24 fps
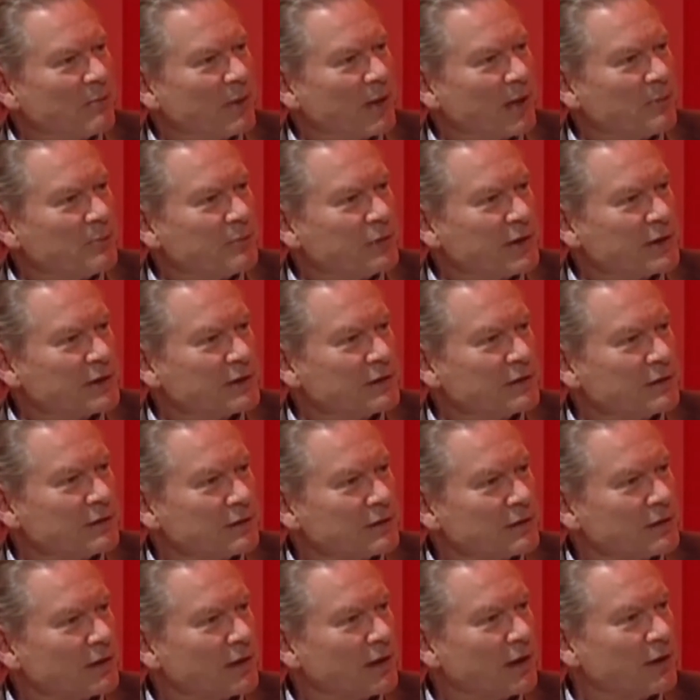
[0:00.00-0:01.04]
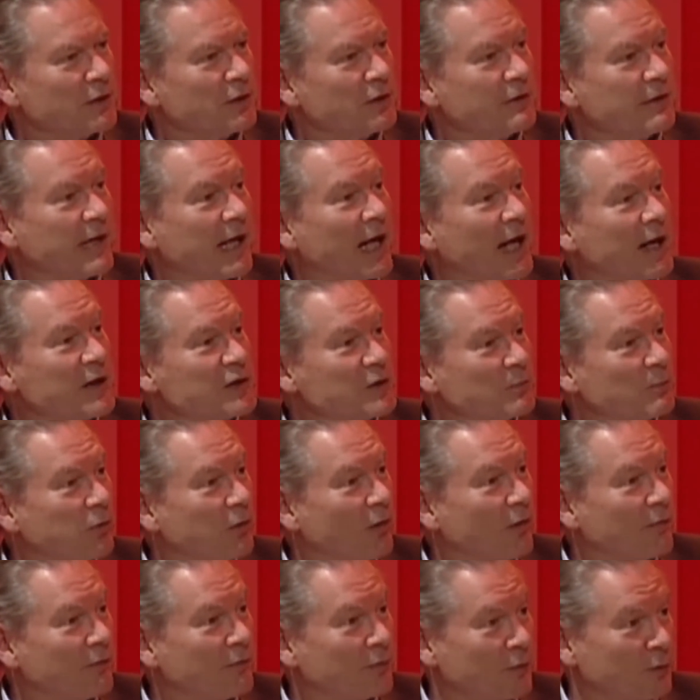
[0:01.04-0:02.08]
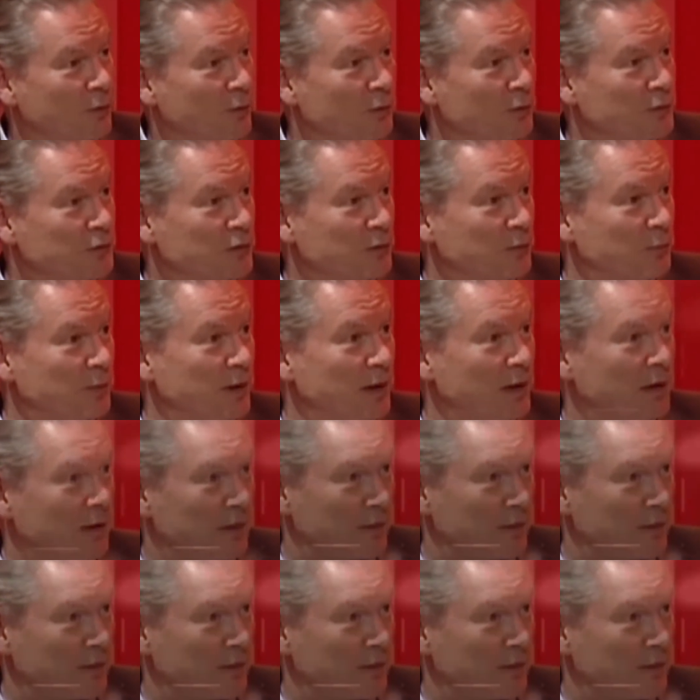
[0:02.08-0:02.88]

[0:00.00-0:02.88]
by President uh, Yuri Andropov, who used to be,